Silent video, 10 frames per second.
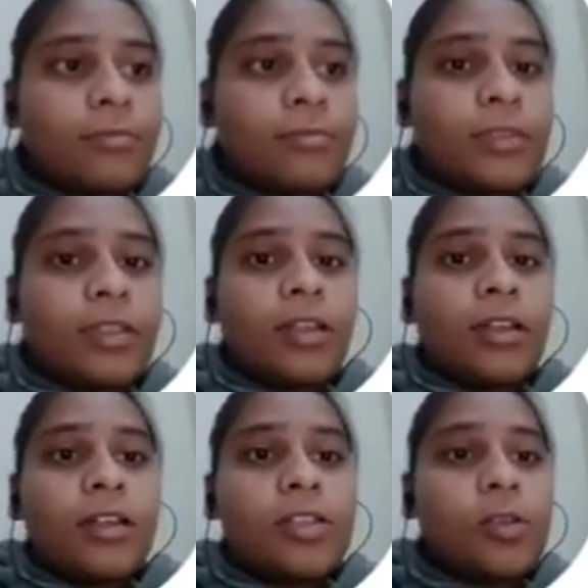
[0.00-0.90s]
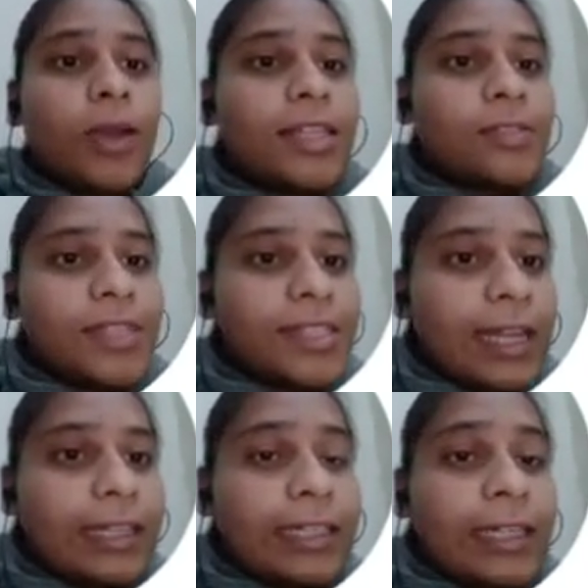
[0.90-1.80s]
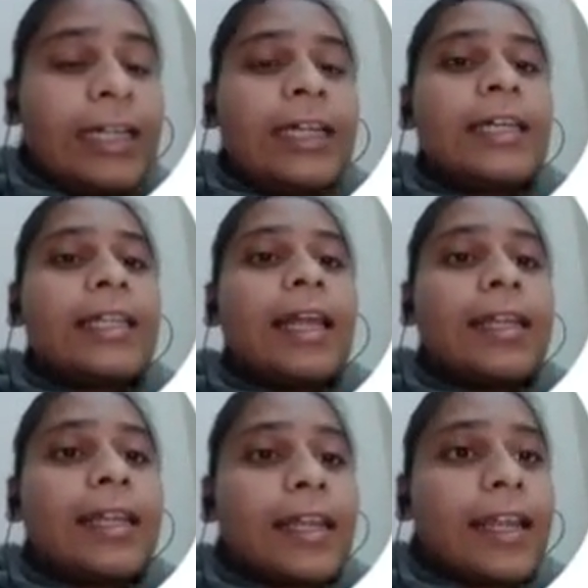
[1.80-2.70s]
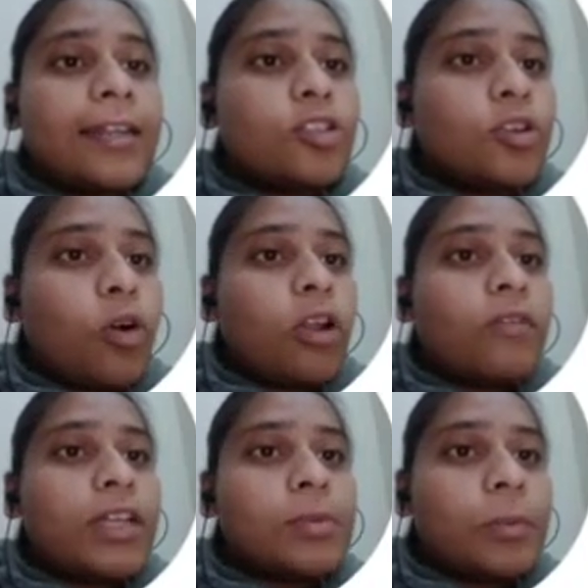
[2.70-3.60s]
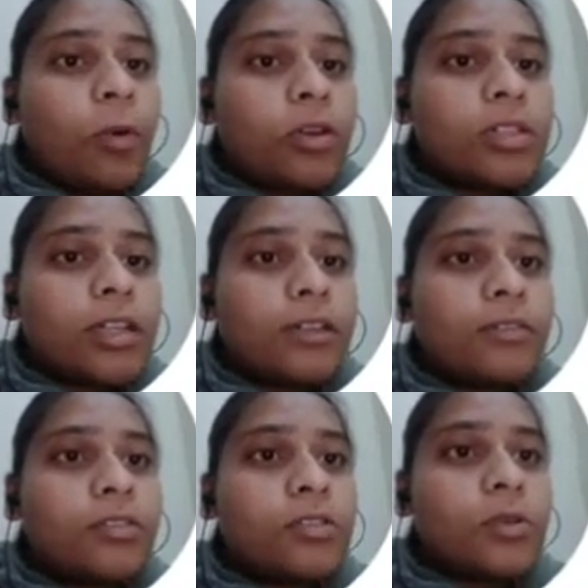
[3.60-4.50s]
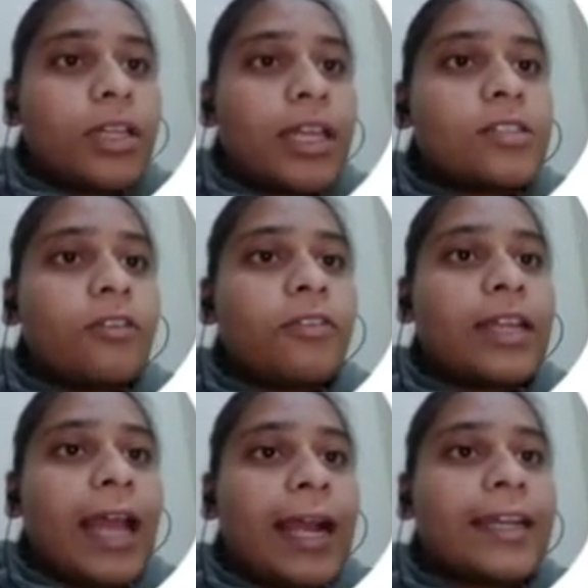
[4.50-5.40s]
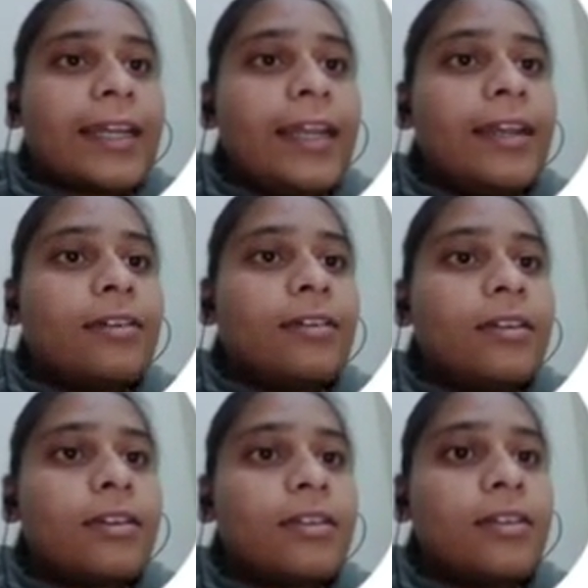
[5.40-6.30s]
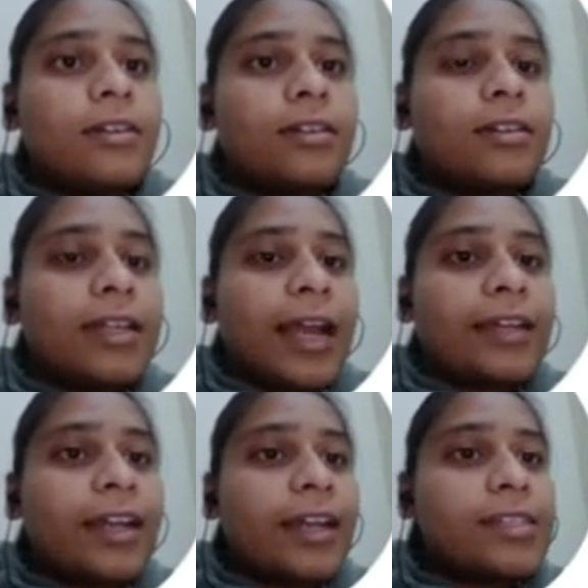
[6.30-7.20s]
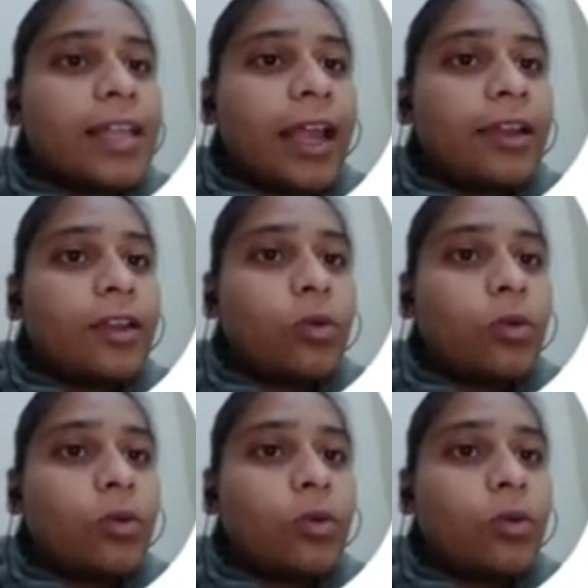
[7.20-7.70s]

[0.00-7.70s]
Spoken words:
as we said that rate should always be positive. So, in case of reactant, here the reactant is N2 and